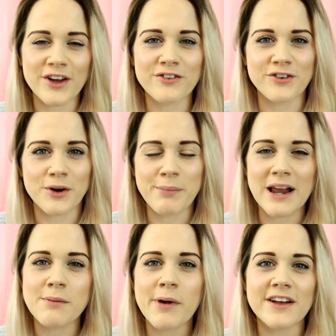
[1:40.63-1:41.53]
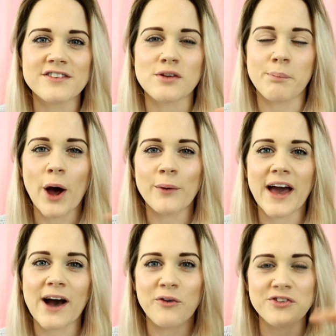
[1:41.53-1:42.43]
Like for your belly button, does it
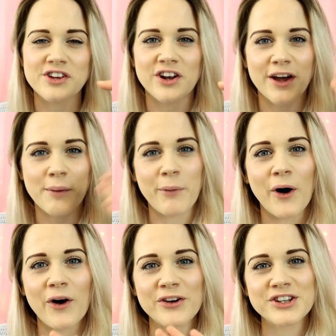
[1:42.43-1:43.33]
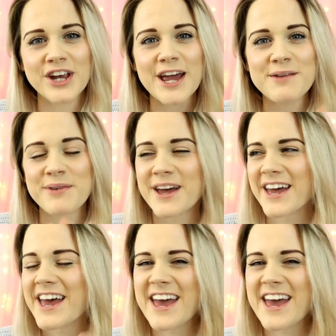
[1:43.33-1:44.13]
poke out or is it like a pot shape?